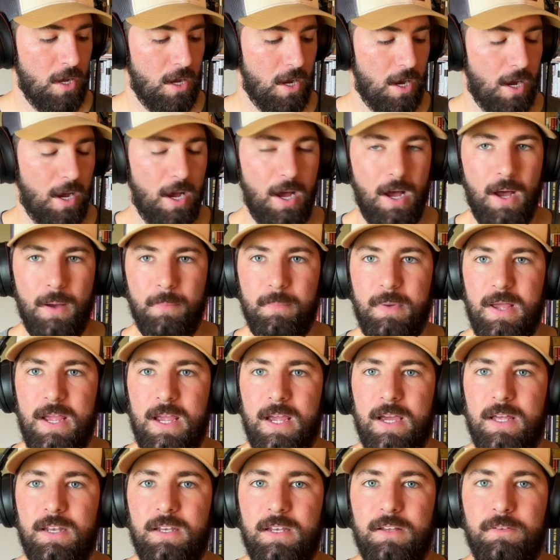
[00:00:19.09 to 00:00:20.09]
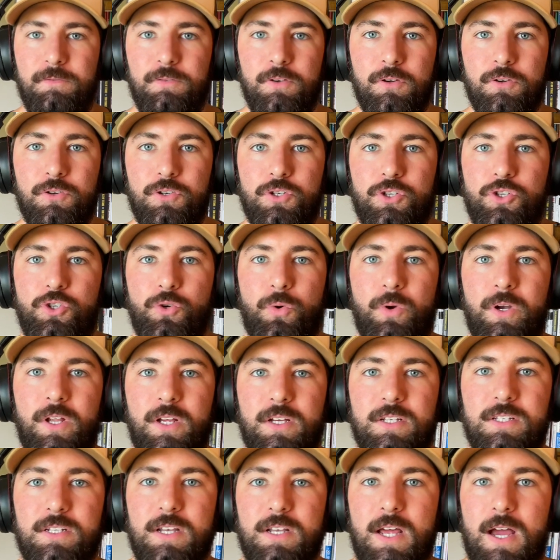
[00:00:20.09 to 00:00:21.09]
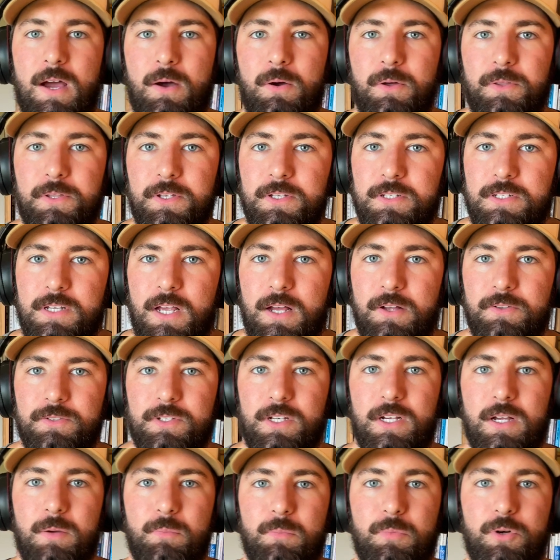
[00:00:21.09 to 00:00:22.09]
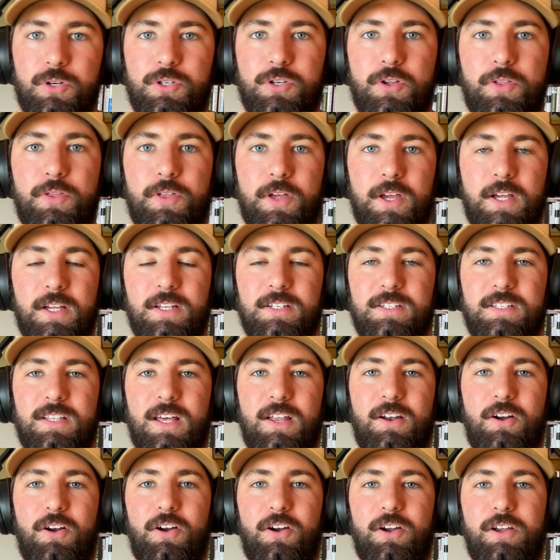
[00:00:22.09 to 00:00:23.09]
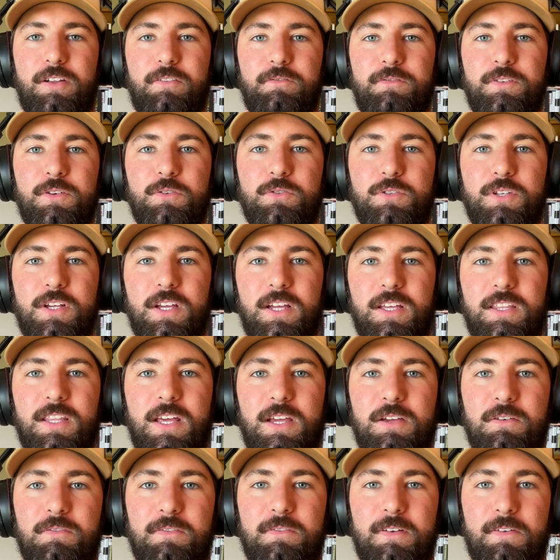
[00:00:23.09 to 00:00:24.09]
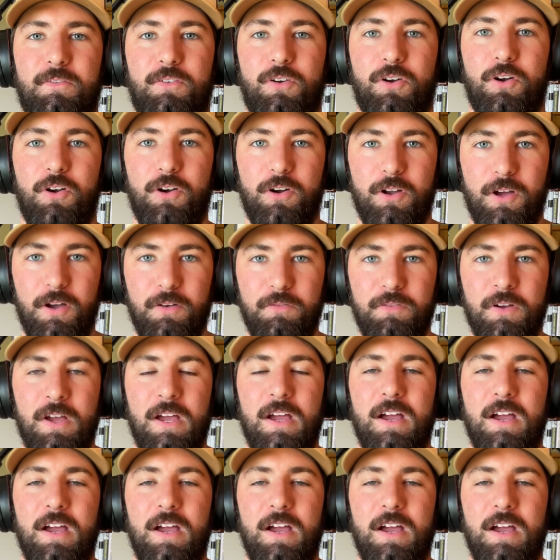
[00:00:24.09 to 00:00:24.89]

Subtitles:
And if you're just joining us now and this sounds like a bunch of things that are confusing and that you've never heard of,